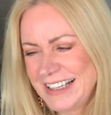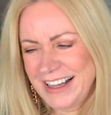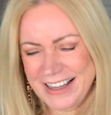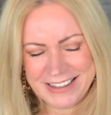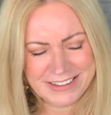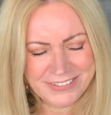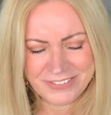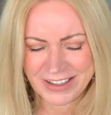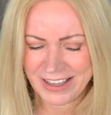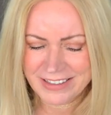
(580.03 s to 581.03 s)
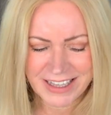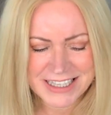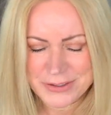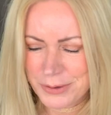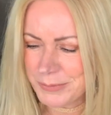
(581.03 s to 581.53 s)
I love that. That is
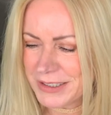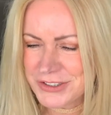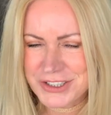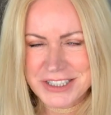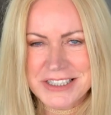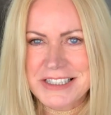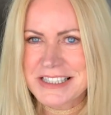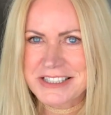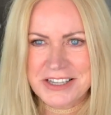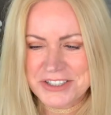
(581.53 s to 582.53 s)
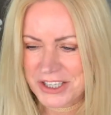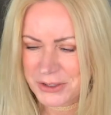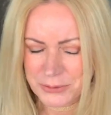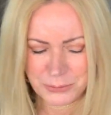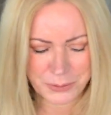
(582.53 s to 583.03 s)
what I mean. She is such a
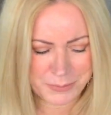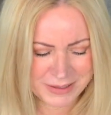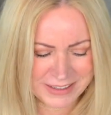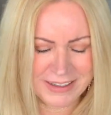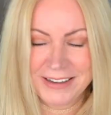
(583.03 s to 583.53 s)
cool woman.